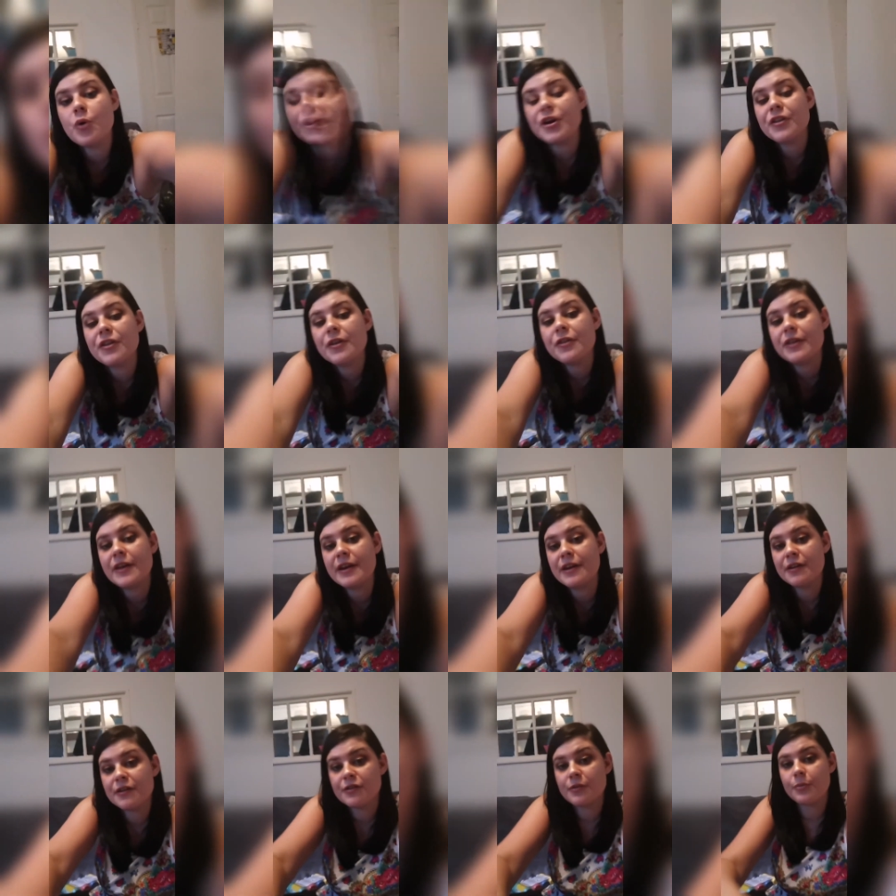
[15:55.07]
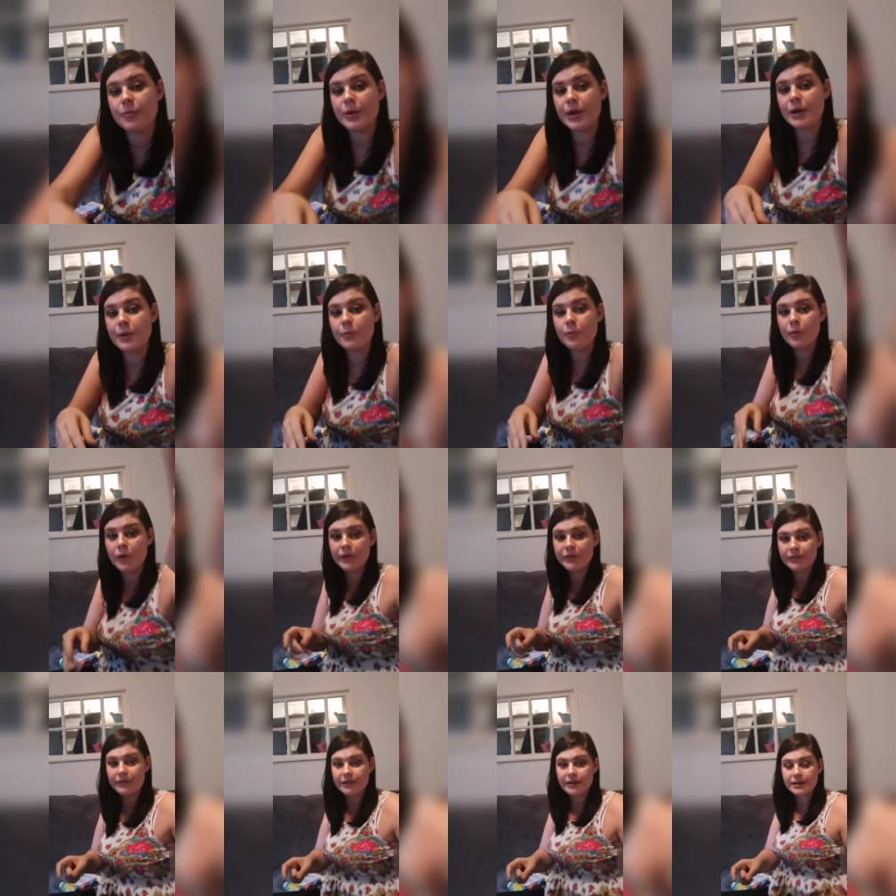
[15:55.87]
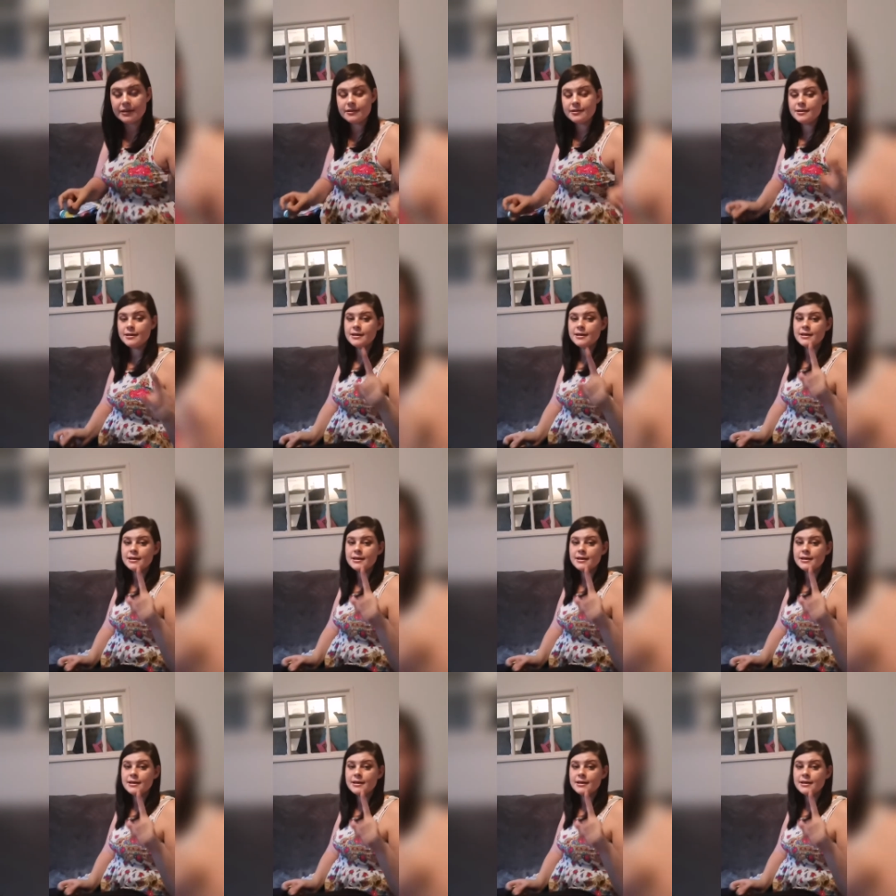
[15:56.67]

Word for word: one of the things we wanted